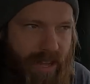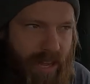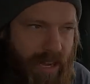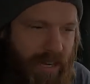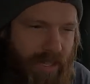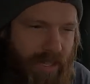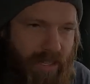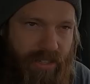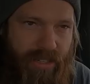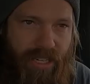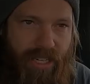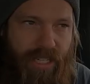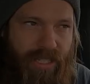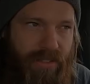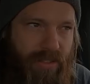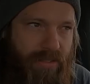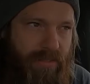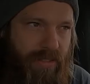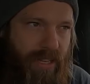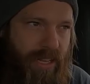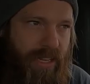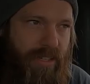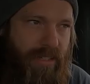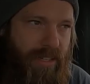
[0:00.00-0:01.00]
hungry and,
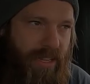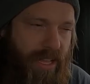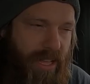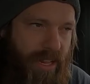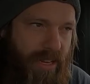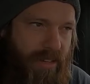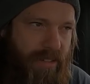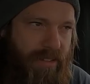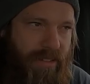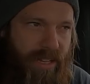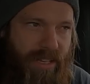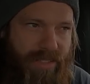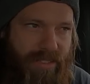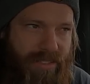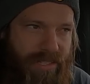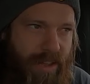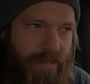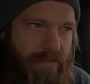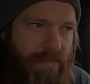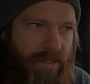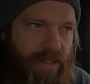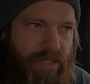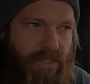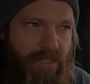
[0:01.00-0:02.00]
and, and, and
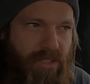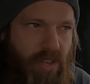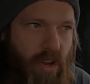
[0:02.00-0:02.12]
suffering.